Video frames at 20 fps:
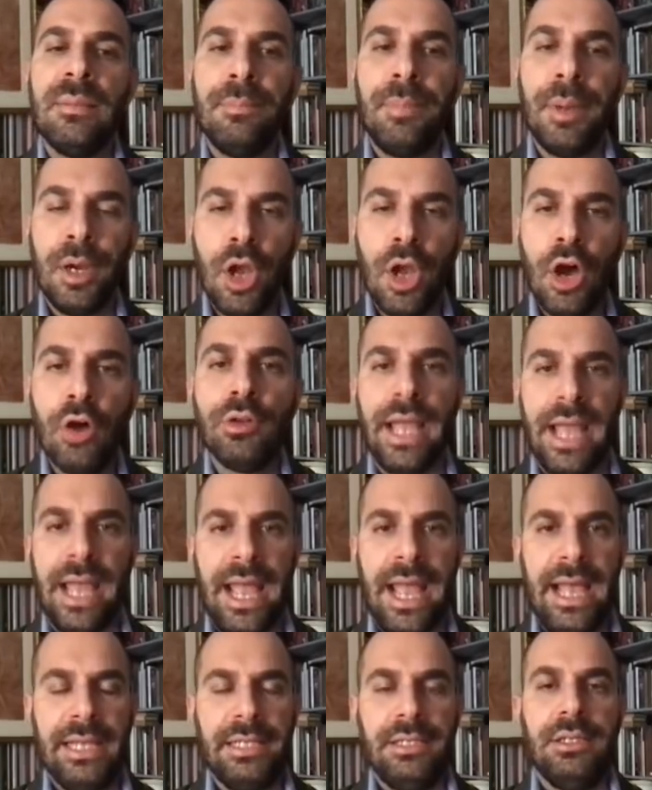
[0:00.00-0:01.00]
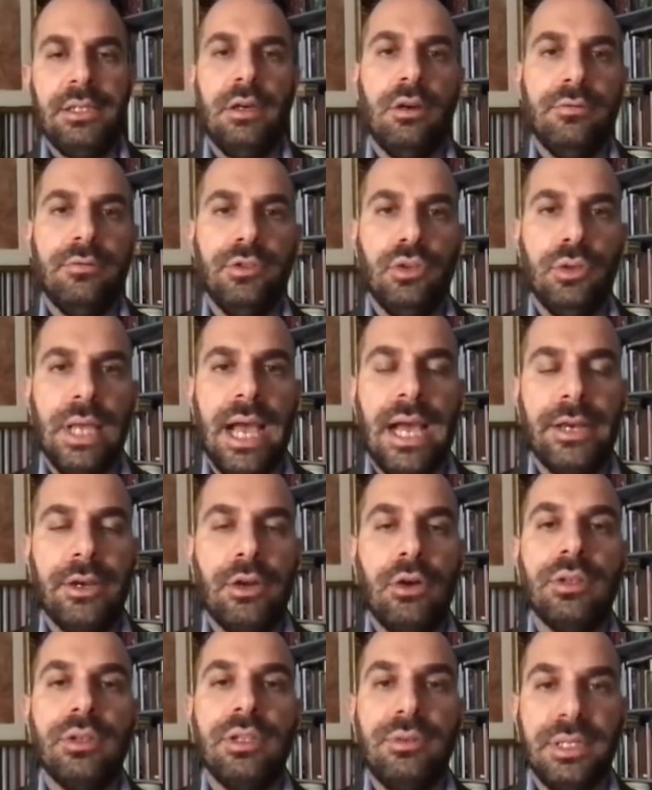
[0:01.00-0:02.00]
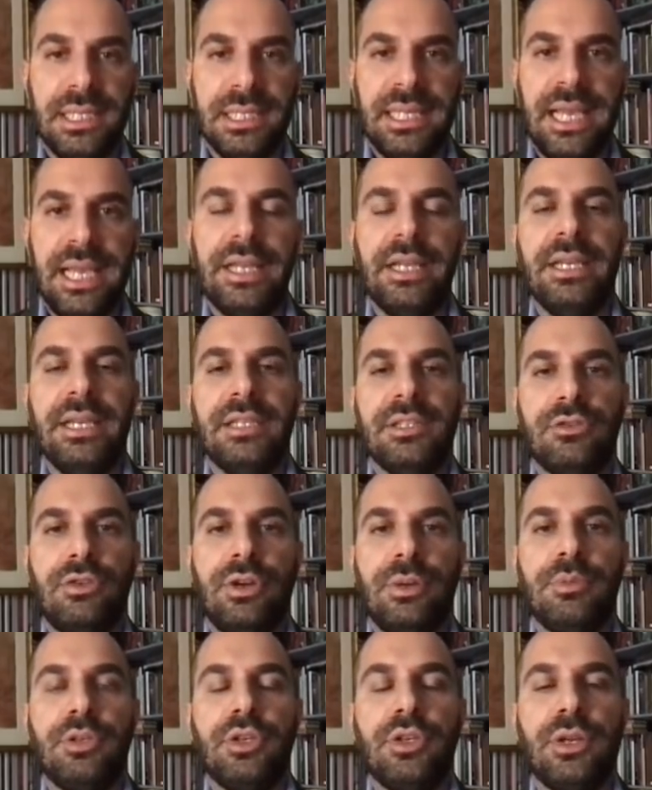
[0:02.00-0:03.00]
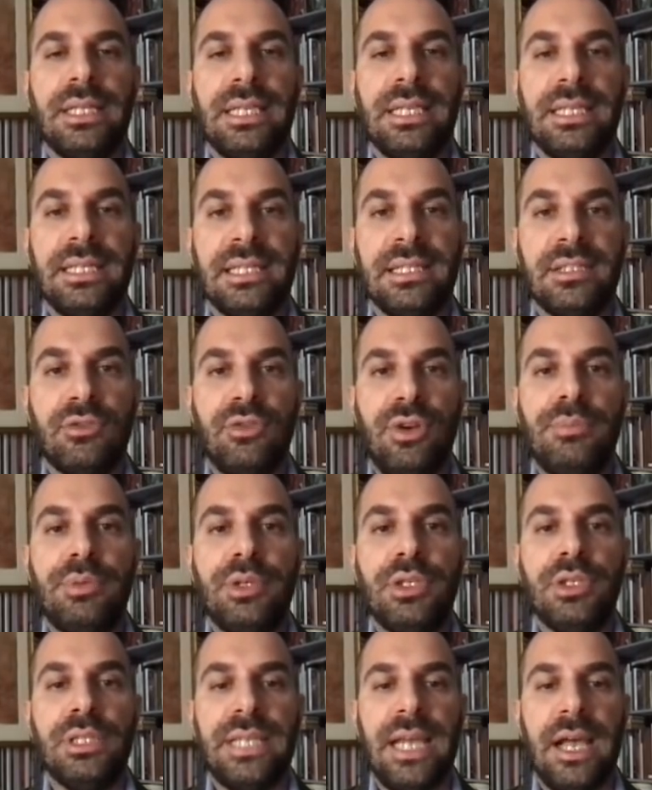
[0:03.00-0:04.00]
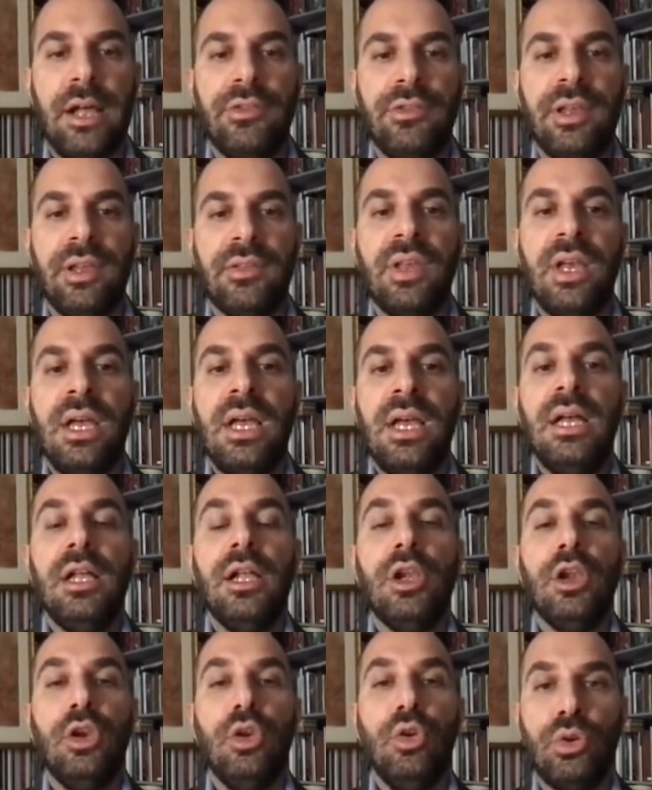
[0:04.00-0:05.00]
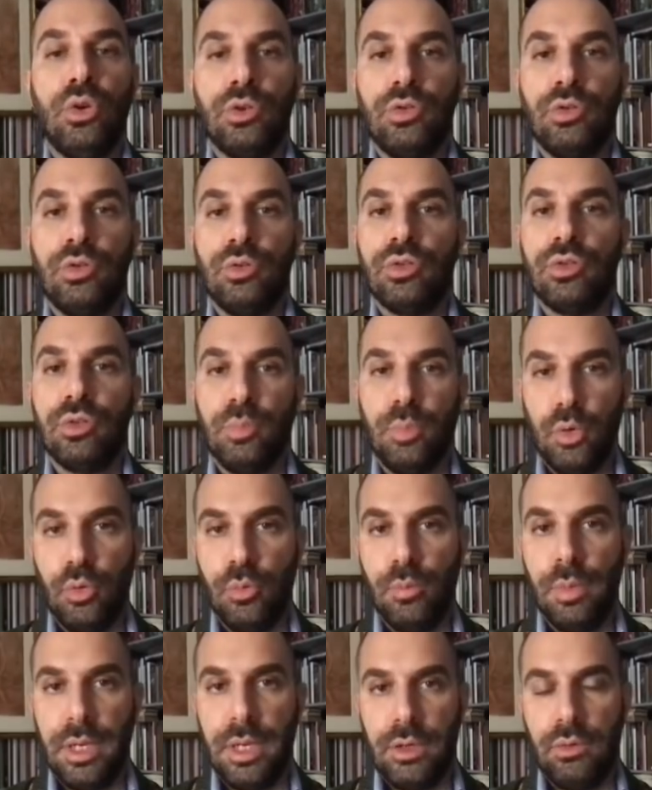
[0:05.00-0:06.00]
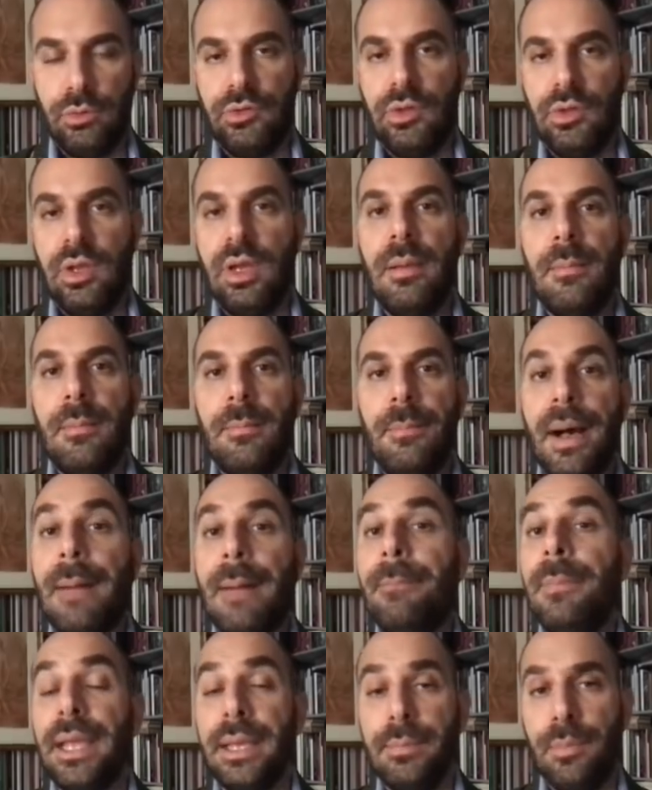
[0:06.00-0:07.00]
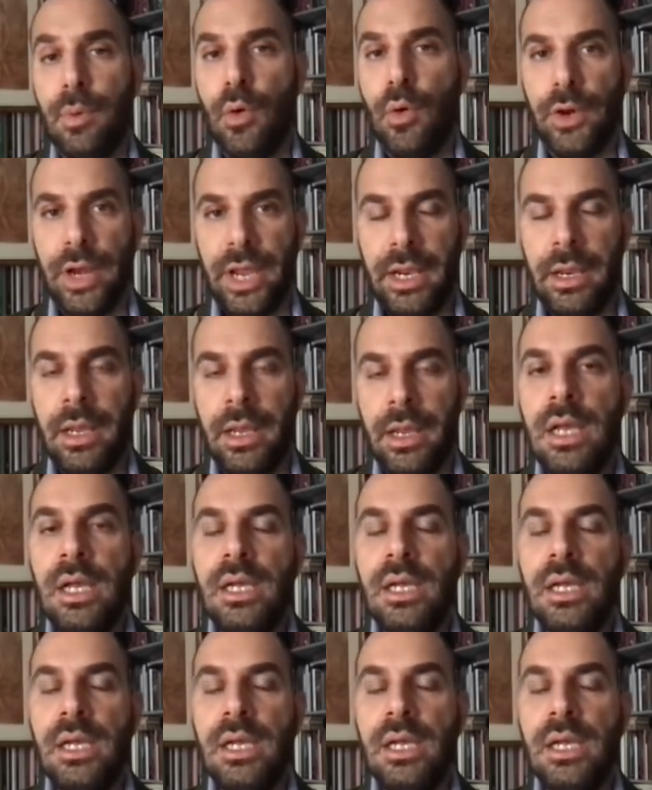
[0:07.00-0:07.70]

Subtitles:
Below the head of Giuliano, there is a second inscription. And this inscription tells us, Luctus Publicus, public mourning.